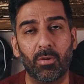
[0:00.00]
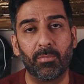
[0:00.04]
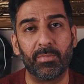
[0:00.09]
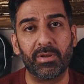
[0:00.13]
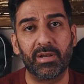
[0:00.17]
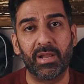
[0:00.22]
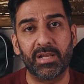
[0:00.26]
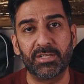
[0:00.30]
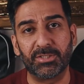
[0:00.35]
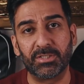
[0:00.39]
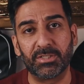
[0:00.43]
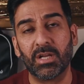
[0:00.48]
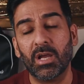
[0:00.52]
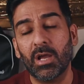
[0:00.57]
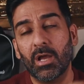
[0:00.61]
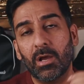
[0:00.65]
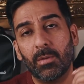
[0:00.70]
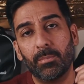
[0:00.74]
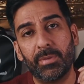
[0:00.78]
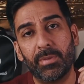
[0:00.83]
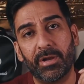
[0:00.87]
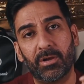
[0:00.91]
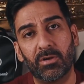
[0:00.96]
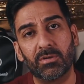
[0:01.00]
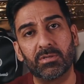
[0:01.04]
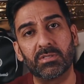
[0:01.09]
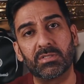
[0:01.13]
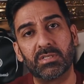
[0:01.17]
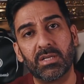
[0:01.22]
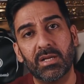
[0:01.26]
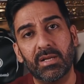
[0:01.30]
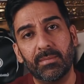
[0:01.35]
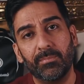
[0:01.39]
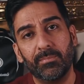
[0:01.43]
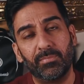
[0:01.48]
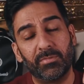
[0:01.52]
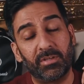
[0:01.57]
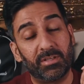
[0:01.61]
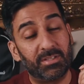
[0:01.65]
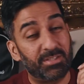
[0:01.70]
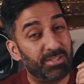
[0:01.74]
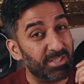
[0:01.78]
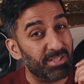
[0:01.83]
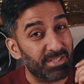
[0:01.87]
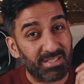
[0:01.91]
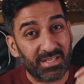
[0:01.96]
combination, because
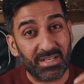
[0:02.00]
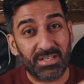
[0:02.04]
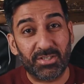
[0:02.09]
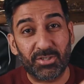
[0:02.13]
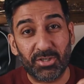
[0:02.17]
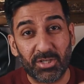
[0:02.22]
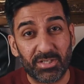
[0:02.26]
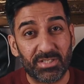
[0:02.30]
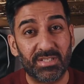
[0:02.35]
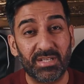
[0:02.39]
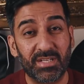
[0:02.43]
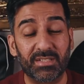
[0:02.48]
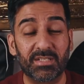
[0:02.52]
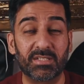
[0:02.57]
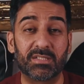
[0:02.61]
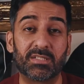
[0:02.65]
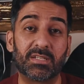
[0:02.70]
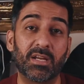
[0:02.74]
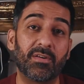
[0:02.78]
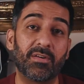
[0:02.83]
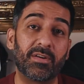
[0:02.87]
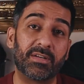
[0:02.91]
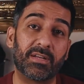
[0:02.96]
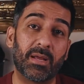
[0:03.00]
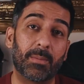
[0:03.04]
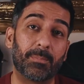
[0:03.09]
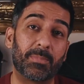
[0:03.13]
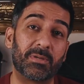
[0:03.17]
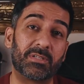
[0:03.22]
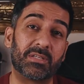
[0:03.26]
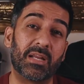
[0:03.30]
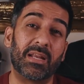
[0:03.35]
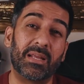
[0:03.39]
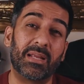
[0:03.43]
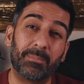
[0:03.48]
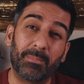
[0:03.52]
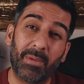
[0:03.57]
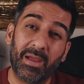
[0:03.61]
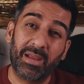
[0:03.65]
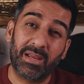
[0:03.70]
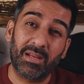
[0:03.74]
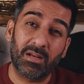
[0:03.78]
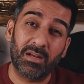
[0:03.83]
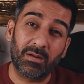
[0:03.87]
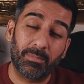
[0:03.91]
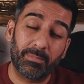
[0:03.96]
just adjusting the steering damper setting,
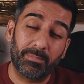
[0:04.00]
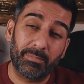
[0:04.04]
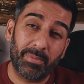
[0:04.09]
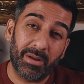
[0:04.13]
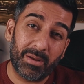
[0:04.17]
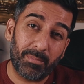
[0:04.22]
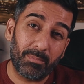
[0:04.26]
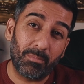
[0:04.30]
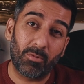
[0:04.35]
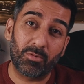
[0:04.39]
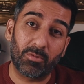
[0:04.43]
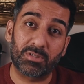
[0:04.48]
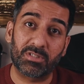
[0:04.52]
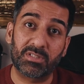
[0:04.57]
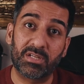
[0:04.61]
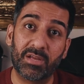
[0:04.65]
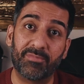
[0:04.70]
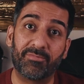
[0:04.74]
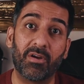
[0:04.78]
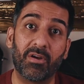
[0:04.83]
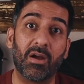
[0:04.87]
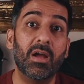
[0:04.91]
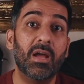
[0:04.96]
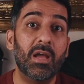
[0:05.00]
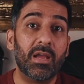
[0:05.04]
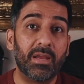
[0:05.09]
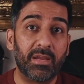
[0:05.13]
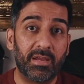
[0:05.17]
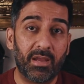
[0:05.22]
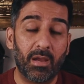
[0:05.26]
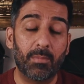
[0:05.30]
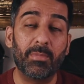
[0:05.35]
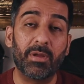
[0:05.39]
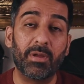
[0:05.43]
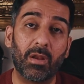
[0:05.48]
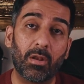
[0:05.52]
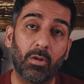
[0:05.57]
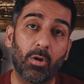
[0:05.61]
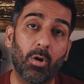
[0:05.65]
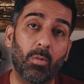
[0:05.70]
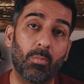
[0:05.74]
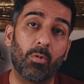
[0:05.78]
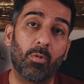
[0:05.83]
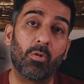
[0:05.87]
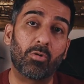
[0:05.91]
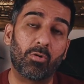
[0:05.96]
making it a bit more stiffer, gave me a
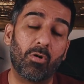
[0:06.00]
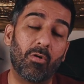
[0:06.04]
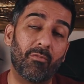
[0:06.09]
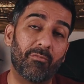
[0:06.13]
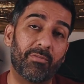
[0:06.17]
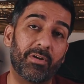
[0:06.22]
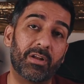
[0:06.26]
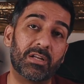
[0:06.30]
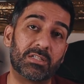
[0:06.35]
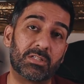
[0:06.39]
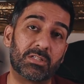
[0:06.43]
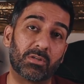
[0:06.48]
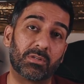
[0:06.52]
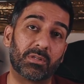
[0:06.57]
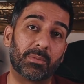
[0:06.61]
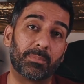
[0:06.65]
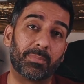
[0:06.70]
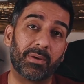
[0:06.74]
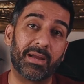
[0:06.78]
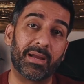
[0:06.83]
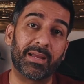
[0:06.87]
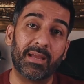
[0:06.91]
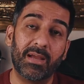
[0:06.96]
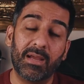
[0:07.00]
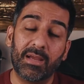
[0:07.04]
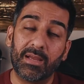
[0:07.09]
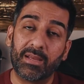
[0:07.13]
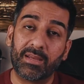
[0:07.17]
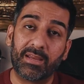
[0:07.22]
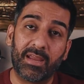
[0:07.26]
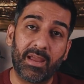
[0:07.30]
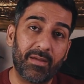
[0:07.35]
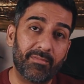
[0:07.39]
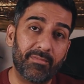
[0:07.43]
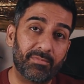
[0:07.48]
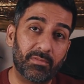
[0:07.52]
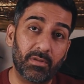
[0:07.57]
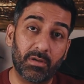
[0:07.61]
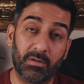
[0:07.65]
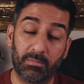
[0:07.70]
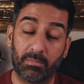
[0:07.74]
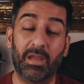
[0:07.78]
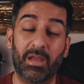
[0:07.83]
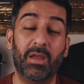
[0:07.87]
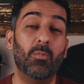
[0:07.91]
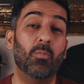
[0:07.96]
lot more confidence on the bike.
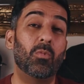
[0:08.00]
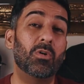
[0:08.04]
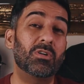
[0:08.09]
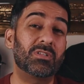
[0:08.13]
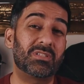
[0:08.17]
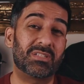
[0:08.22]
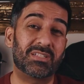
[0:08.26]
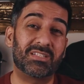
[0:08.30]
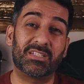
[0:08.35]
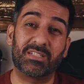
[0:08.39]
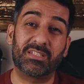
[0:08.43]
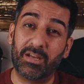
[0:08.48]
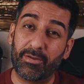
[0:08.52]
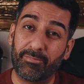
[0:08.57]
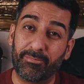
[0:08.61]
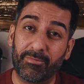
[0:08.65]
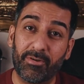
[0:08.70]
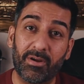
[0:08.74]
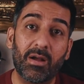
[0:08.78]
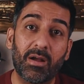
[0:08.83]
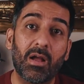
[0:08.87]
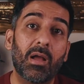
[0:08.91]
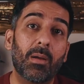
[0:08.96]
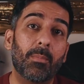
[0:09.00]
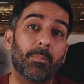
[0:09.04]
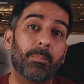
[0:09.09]
It was stiffer,